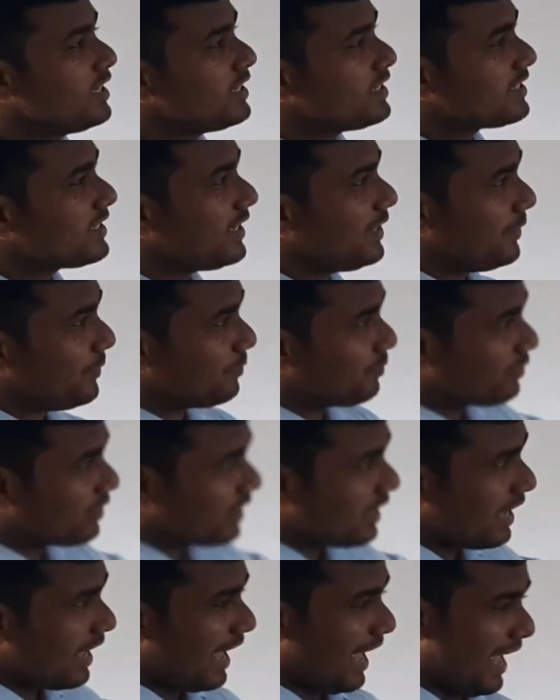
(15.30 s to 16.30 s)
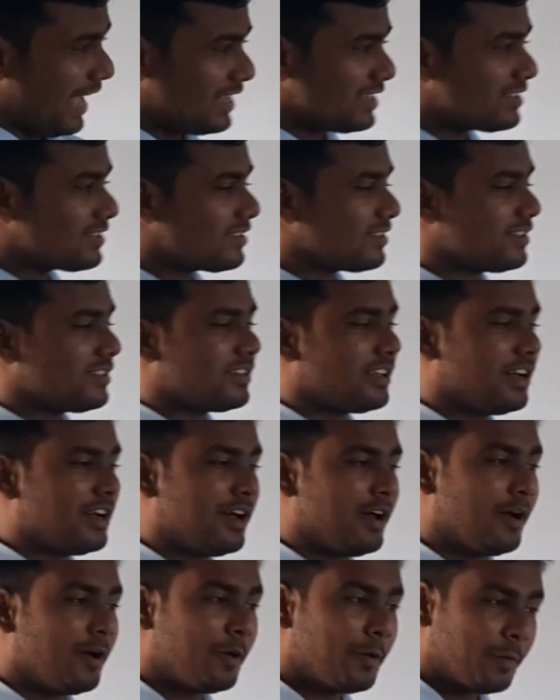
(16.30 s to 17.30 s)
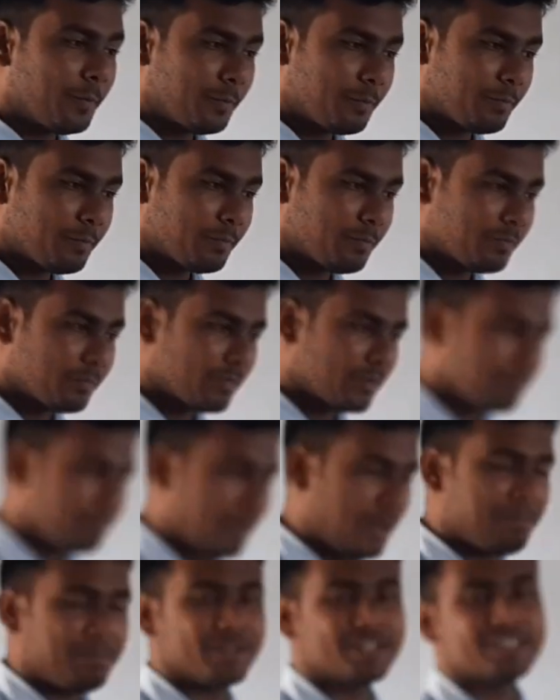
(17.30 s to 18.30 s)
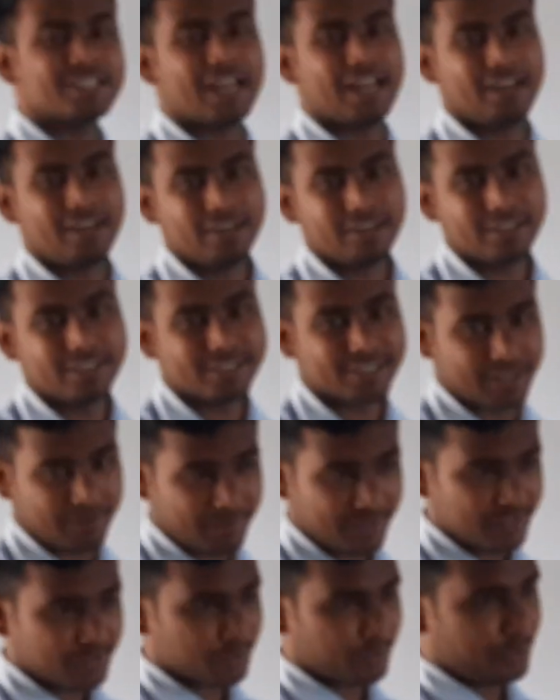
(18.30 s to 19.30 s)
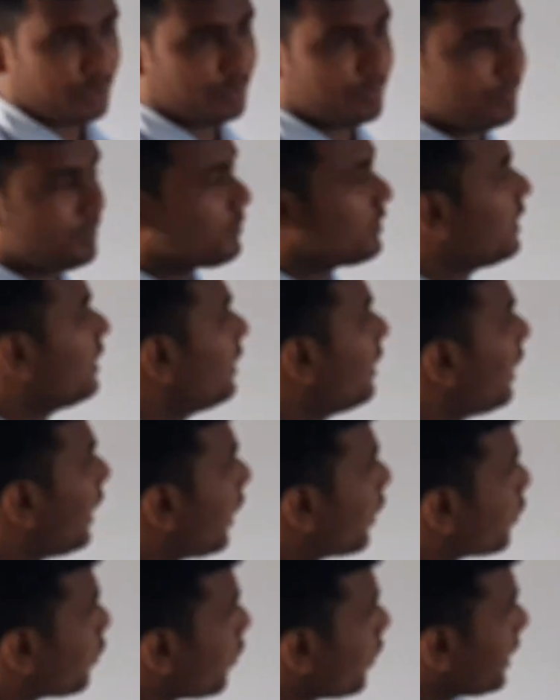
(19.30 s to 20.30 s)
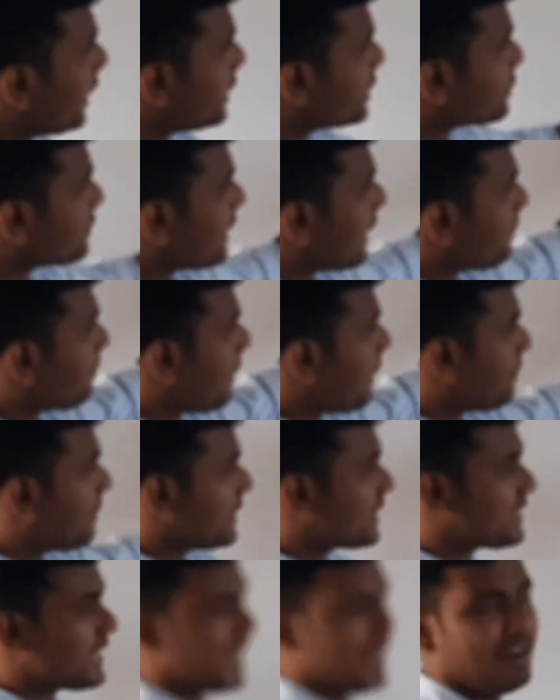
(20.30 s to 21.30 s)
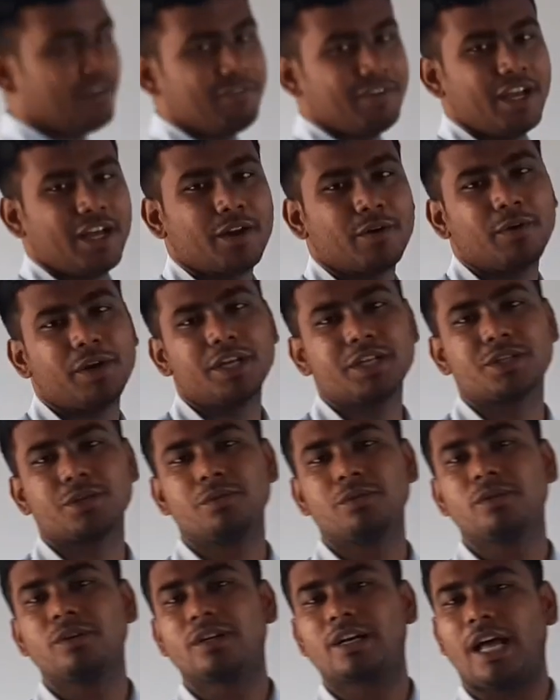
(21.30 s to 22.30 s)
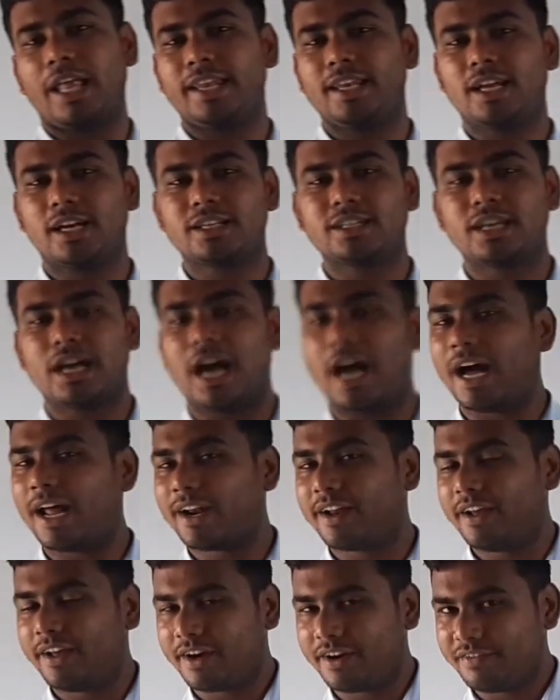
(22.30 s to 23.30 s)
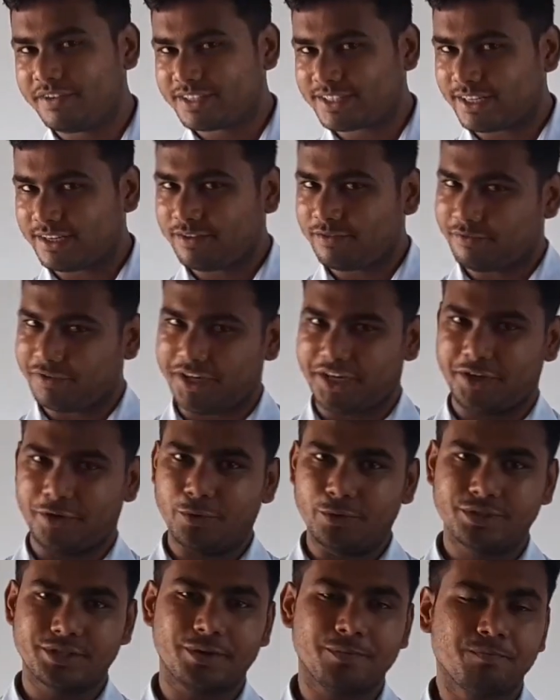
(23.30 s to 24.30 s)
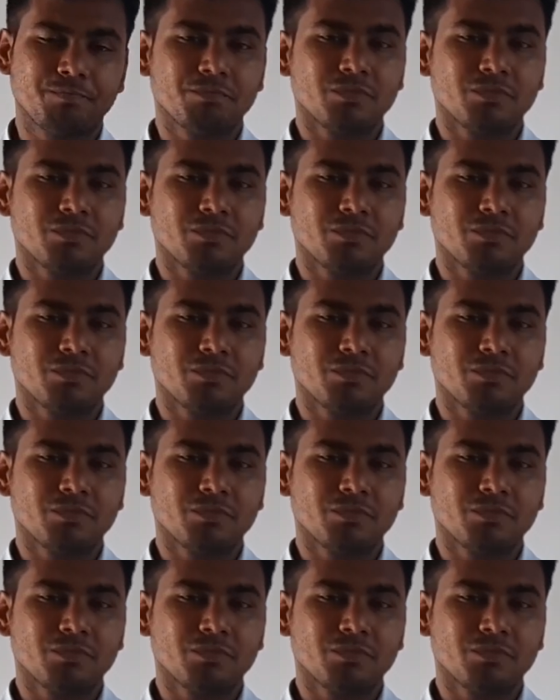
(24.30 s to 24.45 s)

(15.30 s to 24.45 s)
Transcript: See, as the paper style is given to you, according to that paper style, we are going to conduct our revision videos.